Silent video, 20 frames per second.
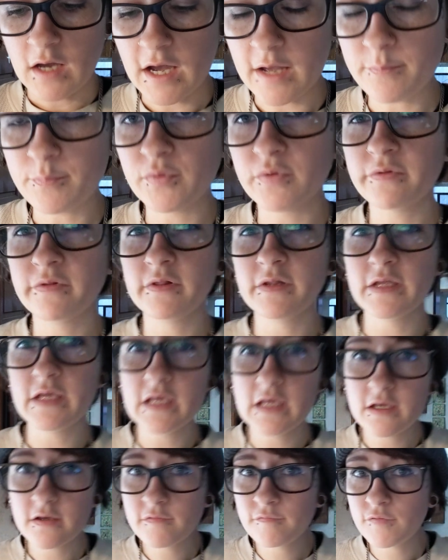I
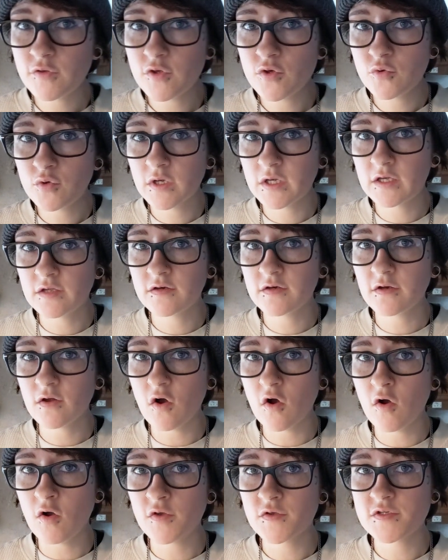believe you can
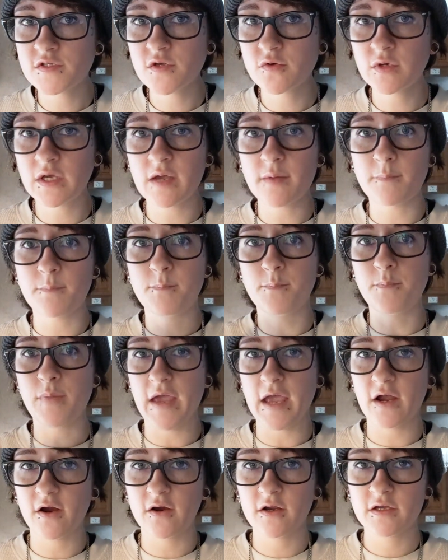also get
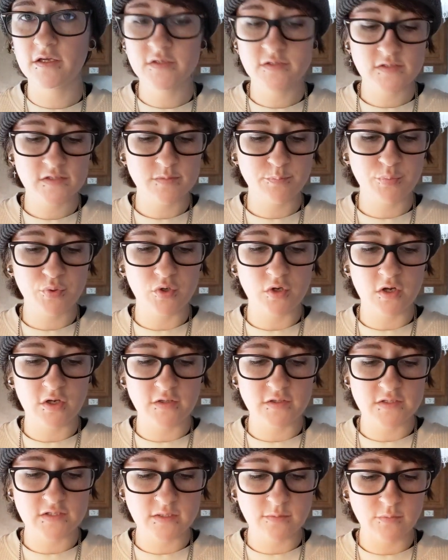bearings put
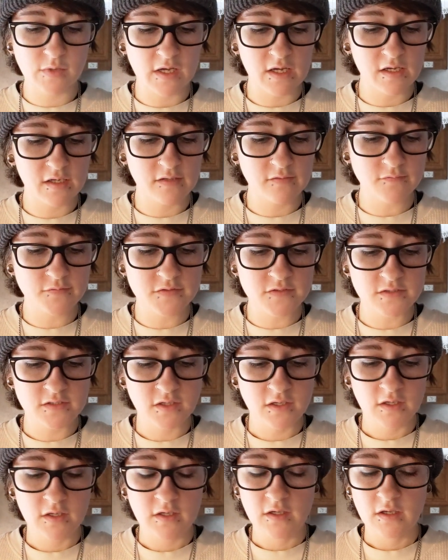on some knives.
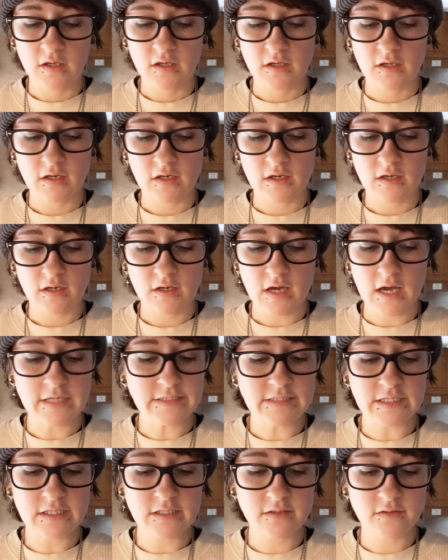I
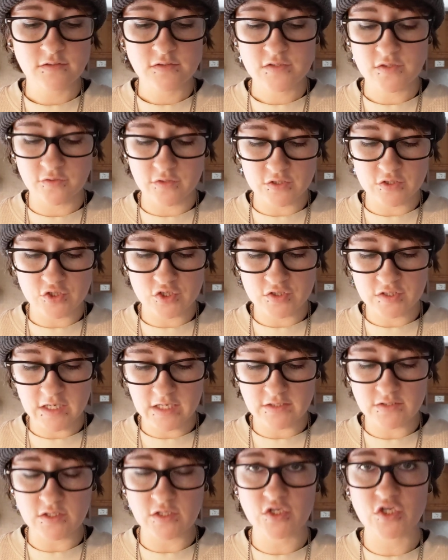didn't, so this just
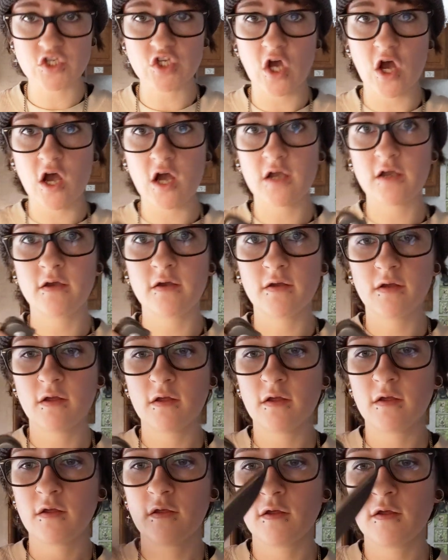has the stock
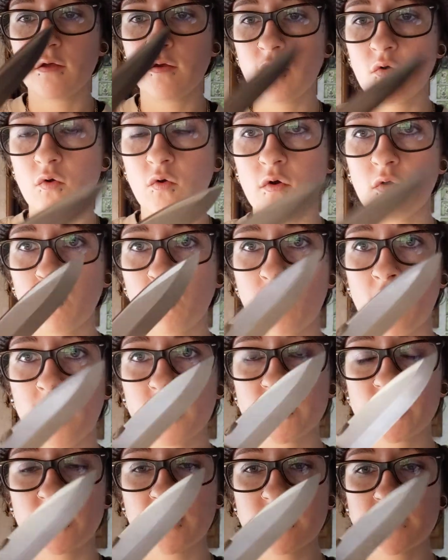
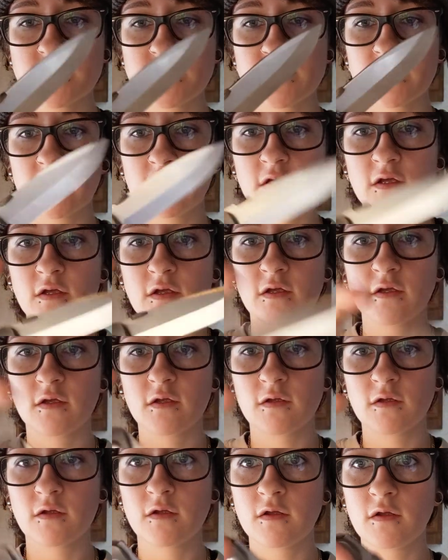washers,
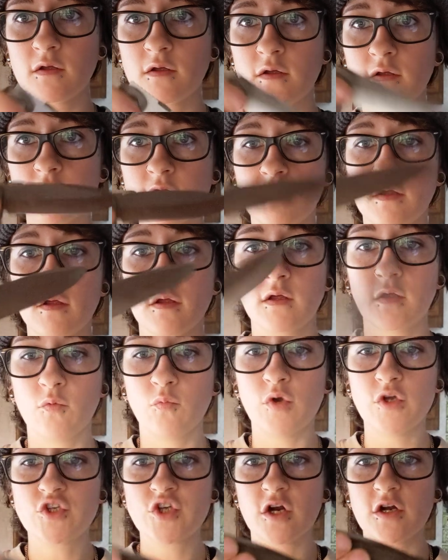
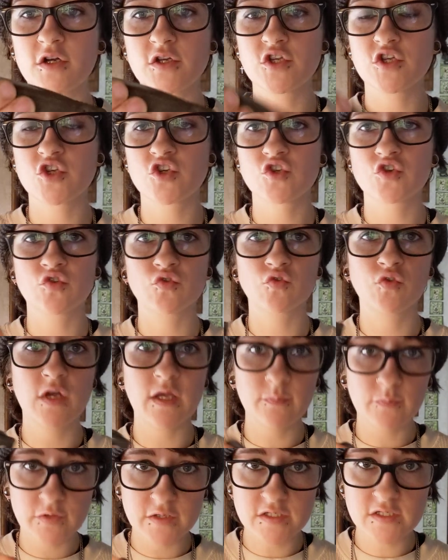which are
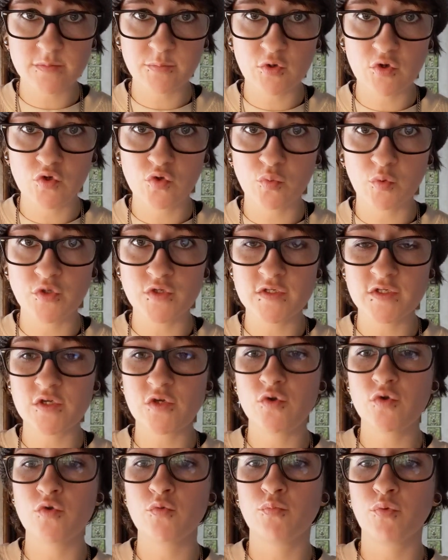extremely smooth once
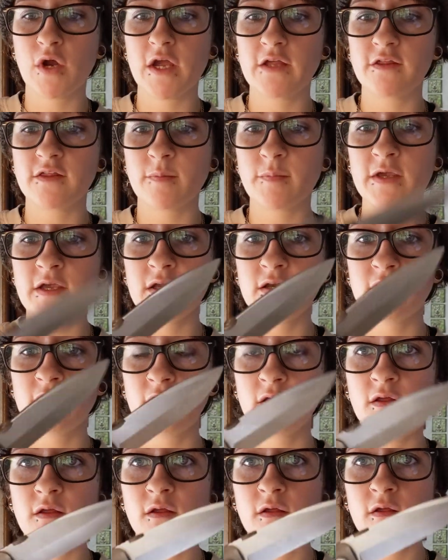you break them in.